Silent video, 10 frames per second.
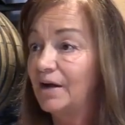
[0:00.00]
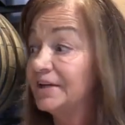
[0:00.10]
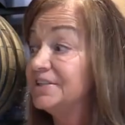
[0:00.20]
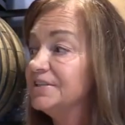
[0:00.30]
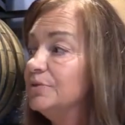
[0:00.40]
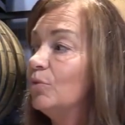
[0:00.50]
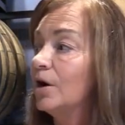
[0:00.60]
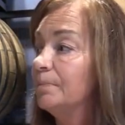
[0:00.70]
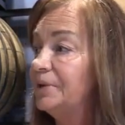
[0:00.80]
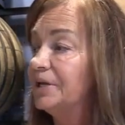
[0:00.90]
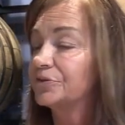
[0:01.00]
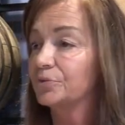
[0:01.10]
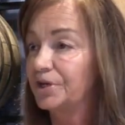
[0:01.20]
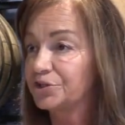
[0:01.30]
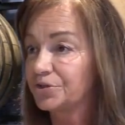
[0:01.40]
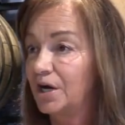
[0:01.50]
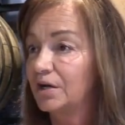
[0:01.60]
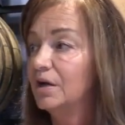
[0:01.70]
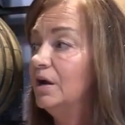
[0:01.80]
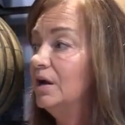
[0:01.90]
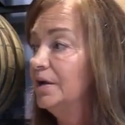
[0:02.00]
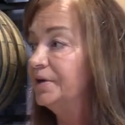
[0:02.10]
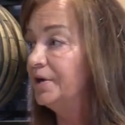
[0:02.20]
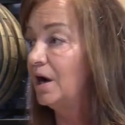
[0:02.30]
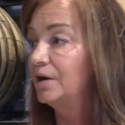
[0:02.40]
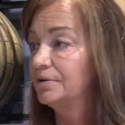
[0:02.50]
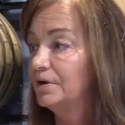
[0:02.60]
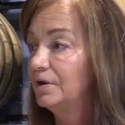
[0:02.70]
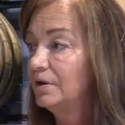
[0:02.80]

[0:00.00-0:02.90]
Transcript: I didn't want to be at the racetrack and not